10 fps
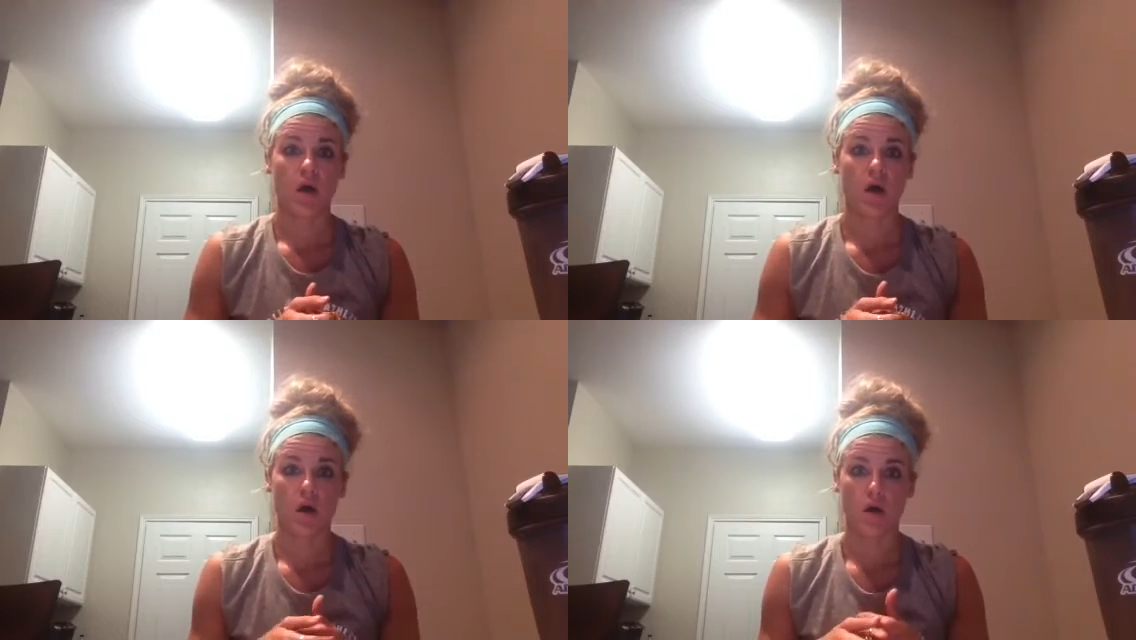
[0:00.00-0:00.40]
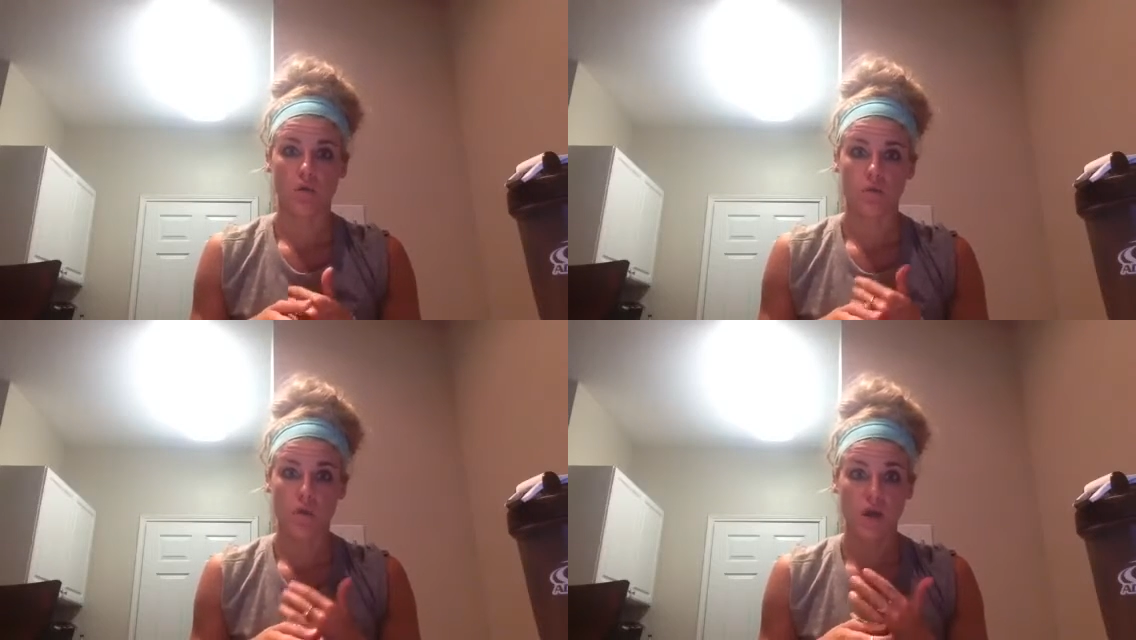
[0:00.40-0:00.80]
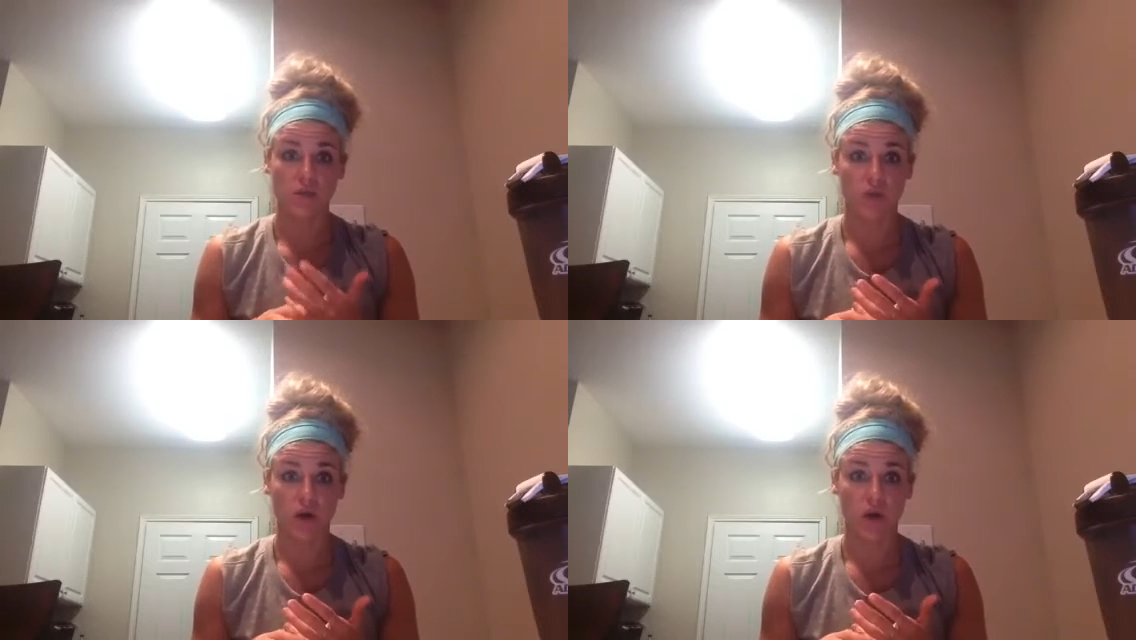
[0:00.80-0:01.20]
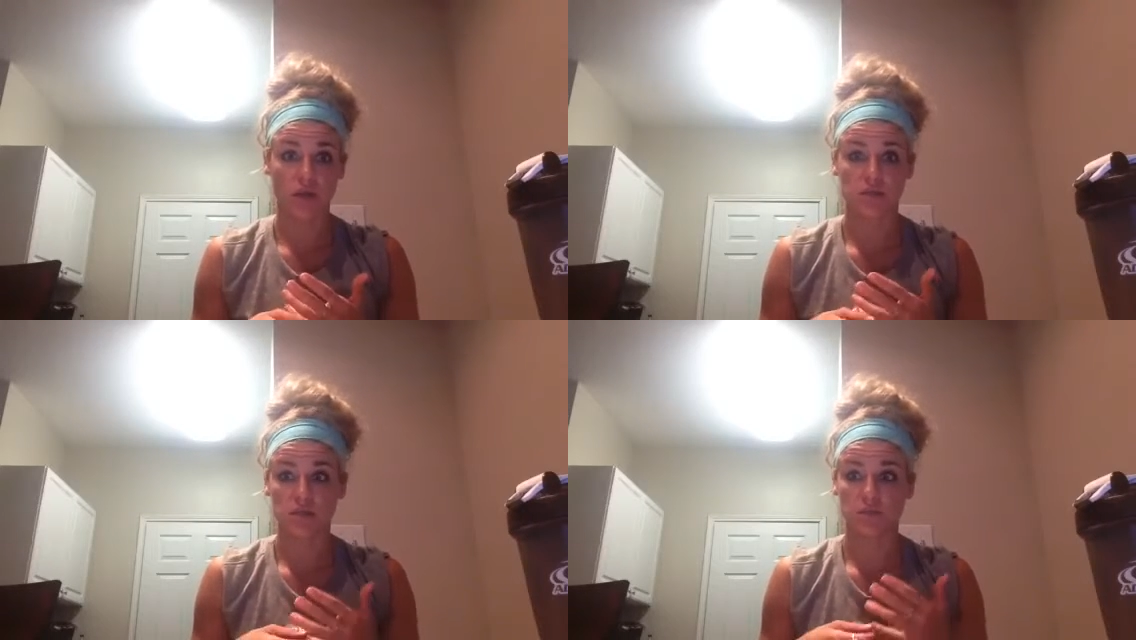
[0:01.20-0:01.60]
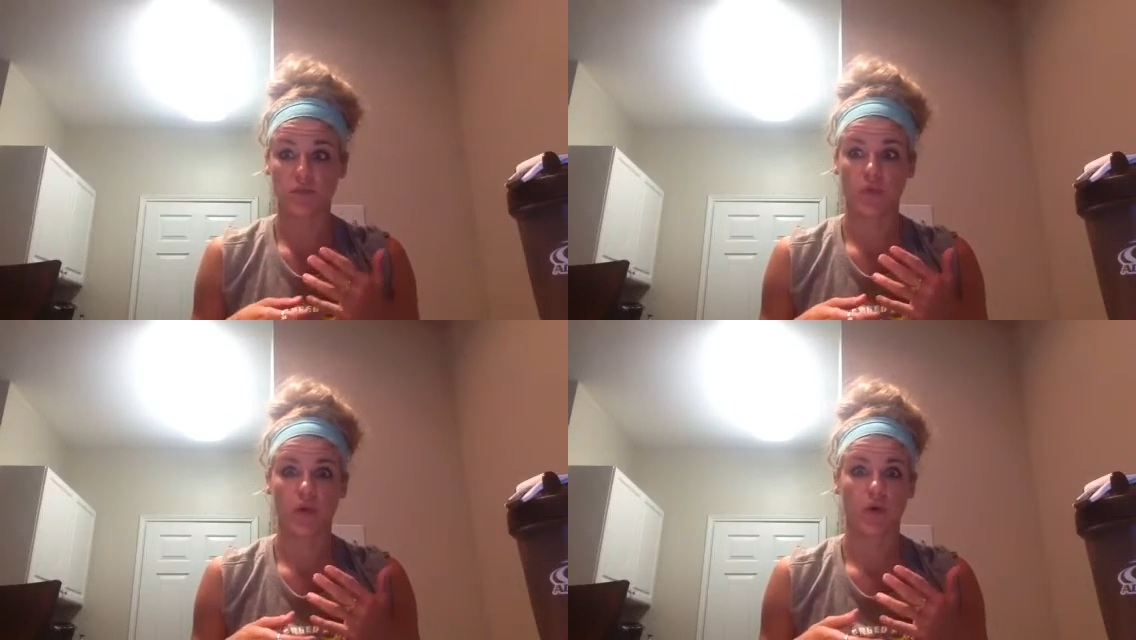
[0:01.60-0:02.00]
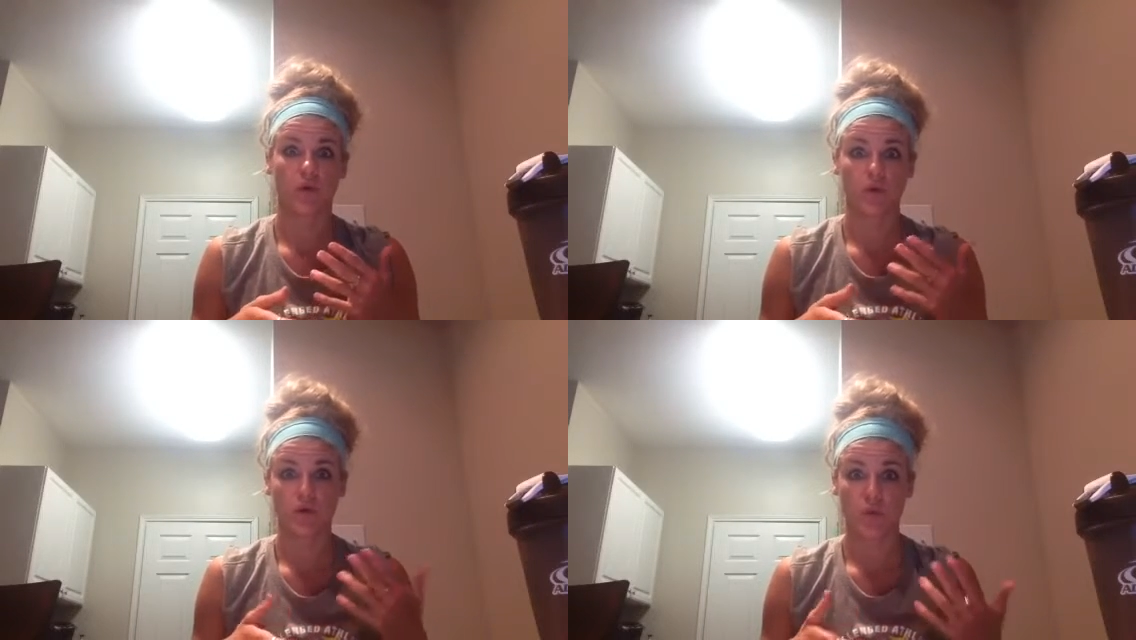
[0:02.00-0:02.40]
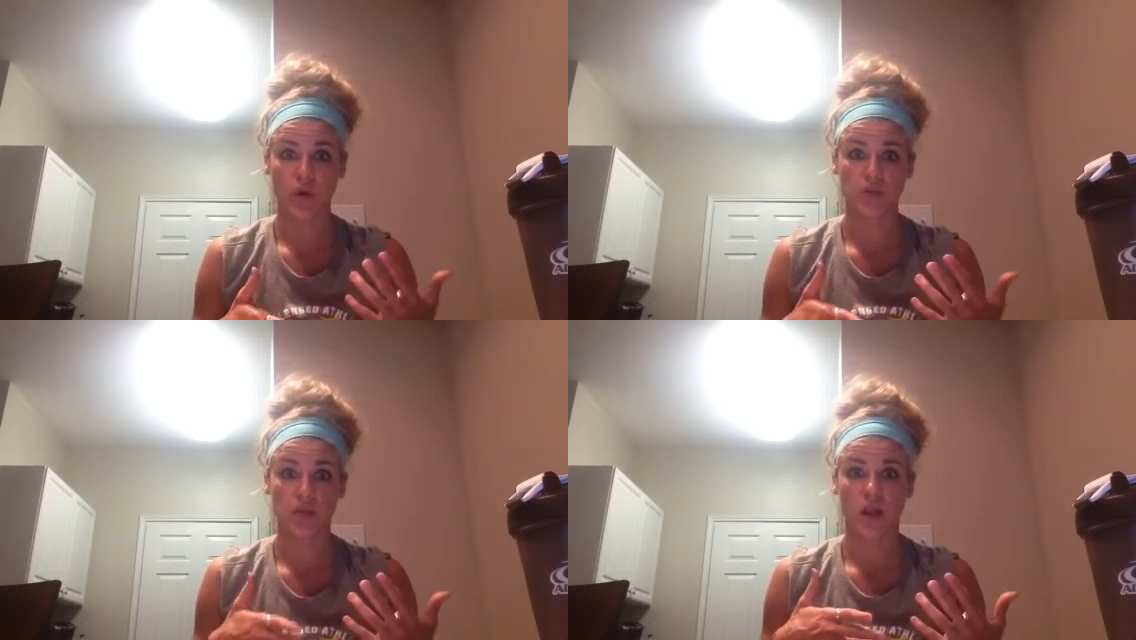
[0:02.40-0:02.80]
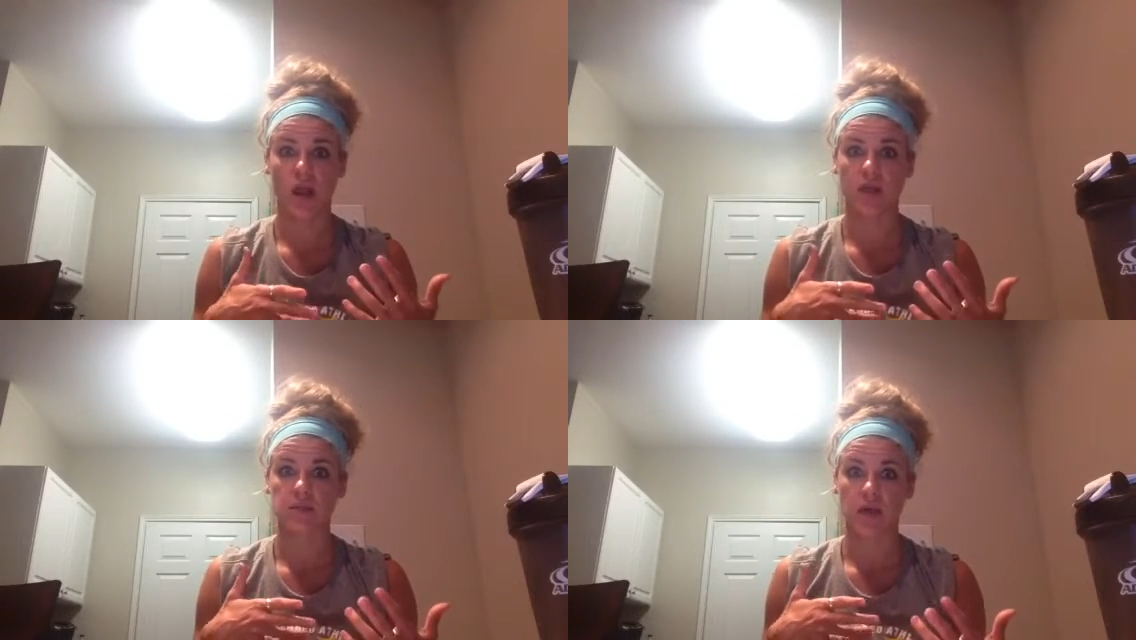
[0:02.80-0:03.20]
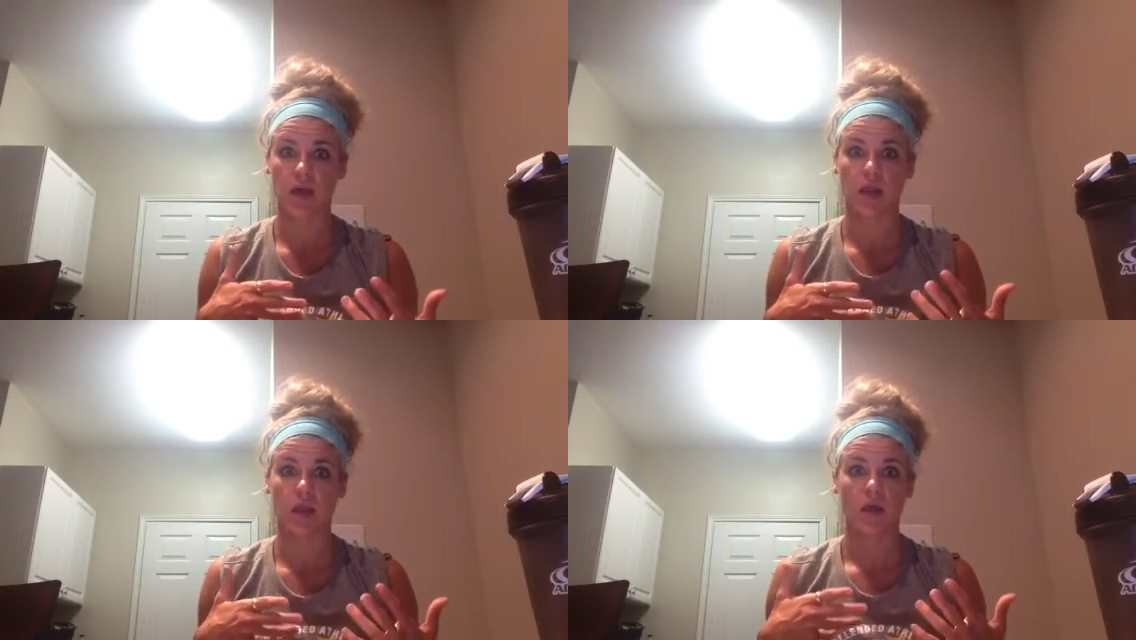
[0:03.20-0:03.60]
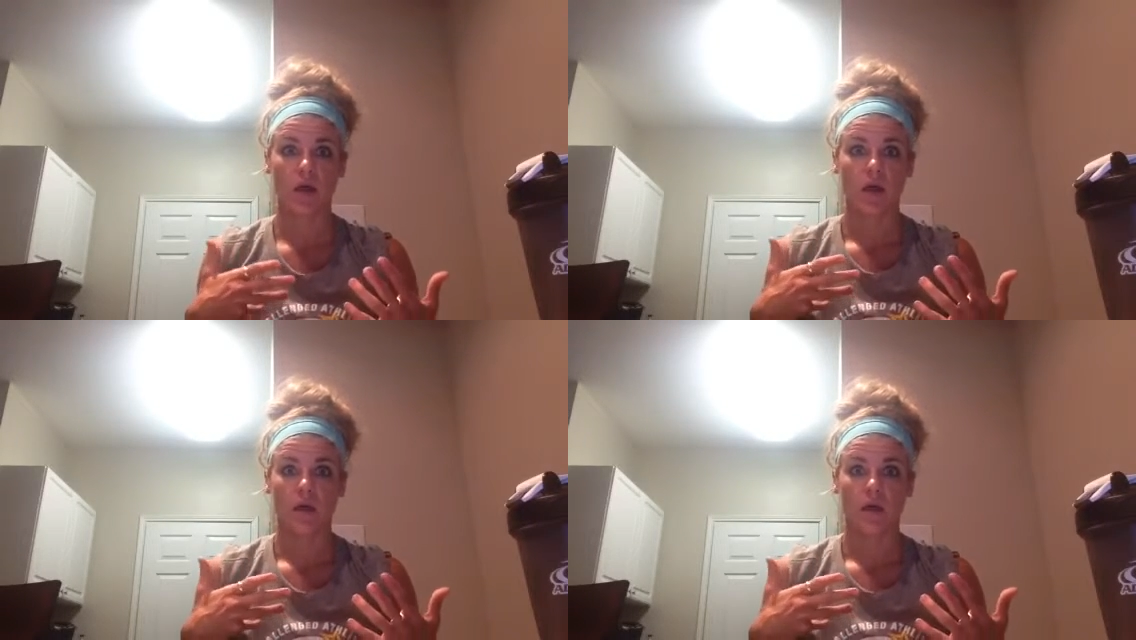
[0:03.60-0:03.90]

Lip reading: as far as, your depression and anxiety.